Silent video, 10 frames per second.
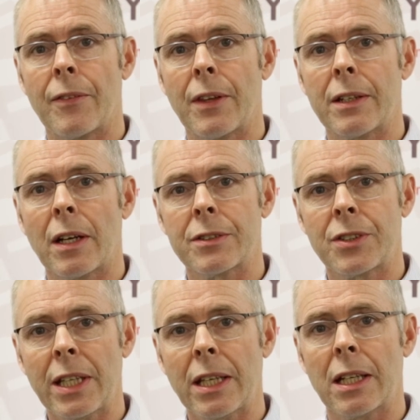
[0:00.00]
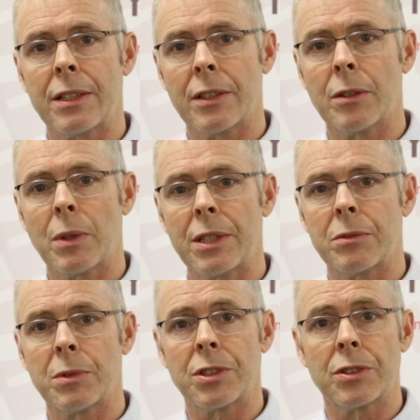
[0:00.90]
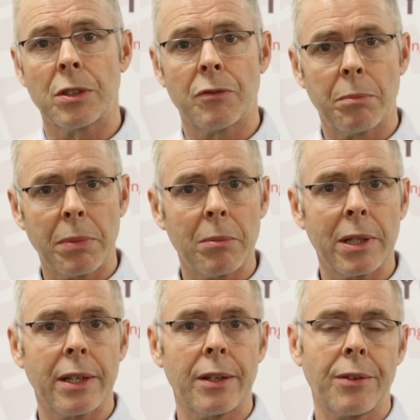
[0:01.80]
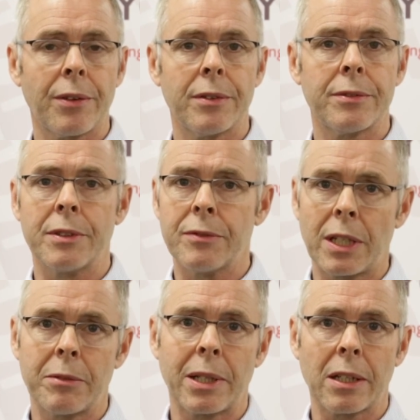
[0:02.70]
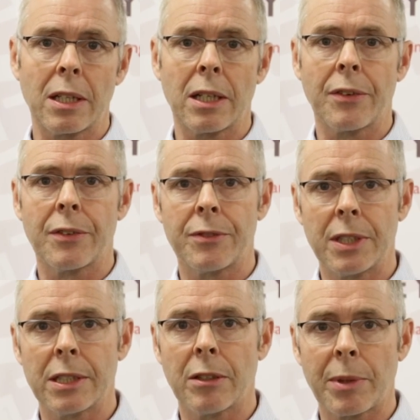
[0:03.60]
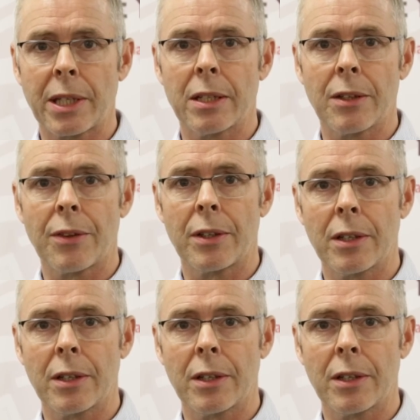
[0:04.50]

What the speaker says: then articulating the ways in which it's good for public health, for environmental health and for economic health